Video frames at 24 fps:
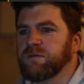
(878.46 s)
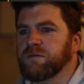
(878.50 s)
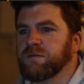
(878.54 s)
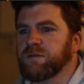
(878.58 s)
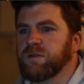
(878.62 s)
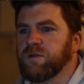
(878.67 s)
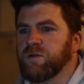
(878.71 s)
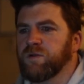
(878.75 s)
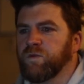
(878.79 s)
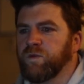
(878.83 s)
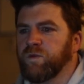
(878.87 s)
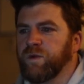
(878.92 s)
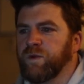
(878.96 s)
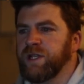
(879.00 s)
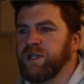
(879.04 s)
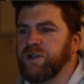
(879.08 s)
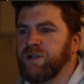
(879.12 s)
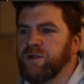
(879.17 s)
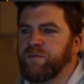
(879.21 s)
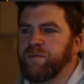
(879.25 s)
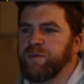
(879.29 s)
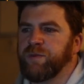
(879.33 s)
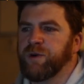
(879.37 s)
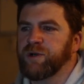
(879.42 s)
when
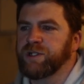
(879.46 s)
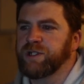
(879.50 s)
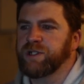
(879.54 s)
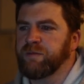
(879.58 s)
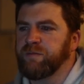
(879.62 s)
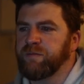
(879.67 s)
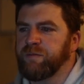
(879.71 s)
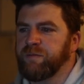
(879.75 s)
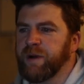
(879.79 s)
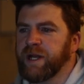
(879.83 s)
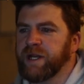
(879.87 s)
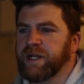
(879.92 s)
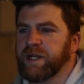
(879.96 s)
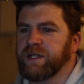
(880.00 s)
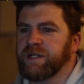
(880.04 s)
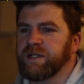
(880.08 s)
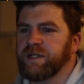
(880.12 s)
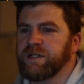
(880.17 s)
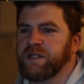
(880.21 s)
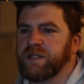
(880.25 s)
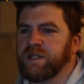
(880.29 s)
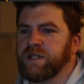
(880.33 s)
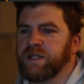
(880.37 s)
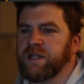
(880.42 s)
you push a
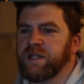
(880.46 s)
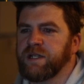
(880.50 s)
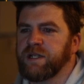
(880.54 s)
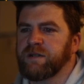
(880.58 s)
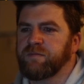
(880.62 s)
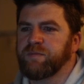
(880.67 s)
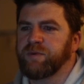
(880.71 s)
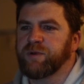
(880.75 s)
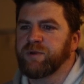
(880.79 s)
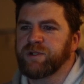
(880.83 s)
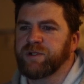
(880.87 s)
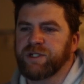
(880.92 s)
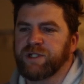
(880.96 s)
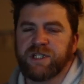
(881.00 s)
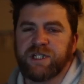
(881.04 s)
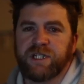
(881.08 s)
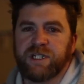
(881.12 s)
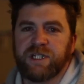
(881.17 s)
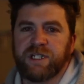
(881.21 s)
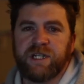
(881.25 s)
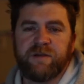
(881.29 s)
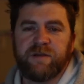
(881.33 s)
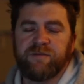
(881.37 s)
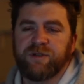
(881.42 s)
button, it pushes the
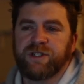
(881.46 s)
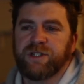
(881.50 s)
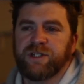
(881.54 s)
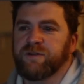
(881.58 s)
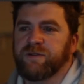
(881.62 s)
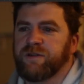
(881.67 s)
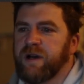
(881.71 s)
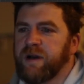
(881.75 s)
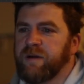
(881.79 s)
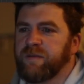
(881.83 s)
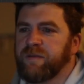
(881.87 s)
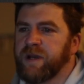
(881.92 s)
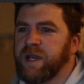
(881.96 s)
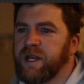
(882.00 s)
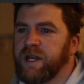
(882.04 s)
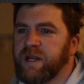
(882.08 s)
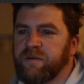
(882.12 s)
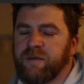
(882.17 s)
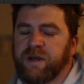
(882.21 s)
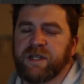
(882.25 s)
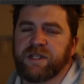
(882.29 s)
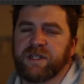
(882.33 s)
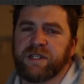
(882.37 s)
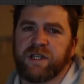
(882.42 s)
temperature up and it
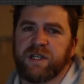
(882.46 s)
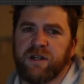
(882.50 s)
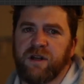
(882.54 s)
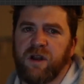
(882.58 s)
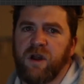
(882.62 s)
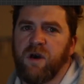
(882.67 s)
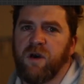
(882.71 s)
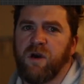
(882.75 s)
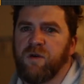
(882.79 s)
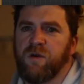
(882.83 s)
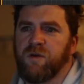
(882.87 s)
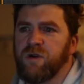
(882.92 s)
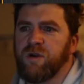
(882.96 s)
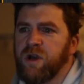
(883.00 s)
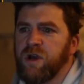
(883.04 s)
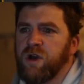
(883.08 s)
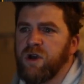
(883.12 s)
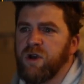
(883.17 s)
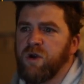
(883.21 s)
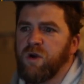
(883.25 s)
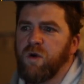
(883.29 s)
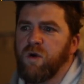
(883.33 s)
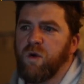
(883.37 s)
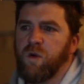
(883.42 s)
makes it glow,
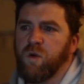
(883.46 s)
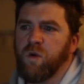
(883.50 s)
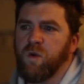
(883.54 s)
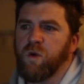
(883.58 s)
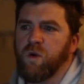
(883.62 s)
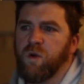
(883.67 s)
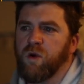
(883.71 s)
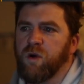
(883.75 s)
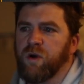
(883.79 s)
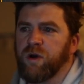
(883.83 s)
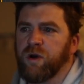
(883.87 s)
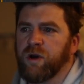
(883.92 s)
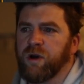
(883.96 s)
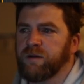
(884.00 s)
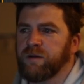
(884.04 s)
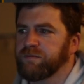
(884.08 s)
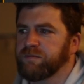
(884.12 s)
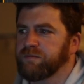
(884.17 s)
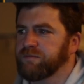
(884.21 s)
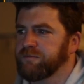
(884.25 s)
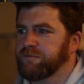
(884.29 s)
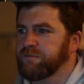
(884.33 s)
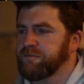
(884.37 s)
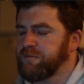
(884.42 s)
or
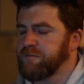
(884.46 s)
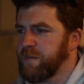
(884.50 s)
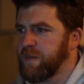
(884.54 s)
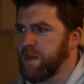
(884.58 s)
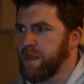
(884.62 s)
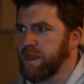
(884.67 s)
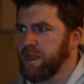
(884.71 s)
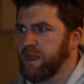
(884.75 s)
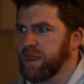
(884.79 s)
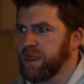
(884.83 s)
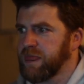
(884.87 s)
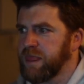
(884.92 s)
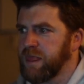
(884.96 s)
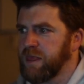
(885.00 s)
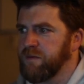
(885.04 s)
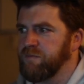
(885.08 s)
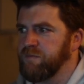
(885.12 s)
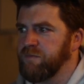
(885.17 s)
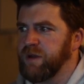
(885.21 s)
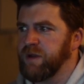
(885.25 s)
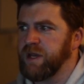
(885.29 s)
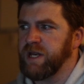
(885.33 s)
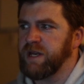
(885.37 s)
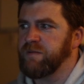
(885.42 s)

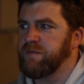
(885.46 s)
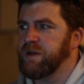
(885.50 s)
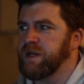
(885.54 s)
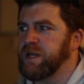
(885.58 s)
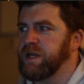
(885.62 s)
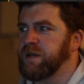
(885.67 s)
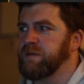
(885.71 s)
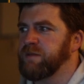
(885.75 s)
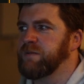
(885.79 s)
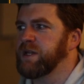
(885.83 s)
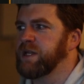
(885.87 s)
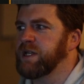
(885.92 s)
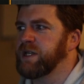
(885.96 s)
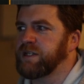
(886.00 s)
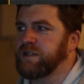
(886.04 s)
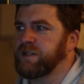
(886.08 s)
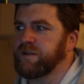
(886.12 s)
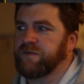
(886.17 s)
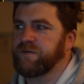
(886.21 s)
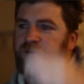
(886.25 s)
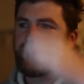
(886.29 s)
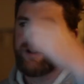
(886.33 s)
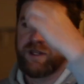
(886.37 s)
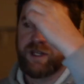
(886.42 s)
many
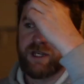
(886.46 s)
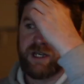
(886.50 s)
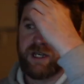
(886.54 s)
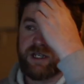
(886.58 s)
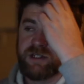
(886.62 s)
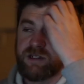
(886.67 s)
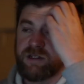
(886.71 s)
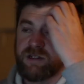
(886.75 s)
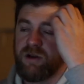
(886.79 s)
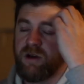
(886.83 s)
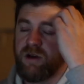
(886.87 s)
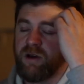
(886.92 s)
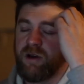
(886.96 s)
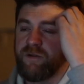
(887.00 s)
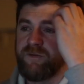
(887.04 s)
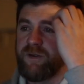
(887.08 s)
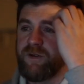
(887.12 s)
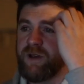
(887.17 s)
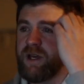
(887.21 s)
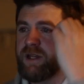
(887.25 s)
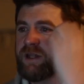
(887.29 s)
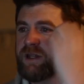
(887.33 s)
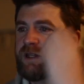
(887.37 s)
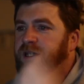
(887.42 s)
different things. And I've
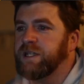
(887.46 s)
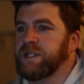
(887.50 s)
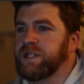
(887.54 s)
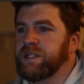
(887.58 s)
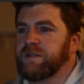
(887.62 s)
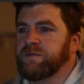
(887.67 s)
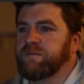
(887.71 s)
found these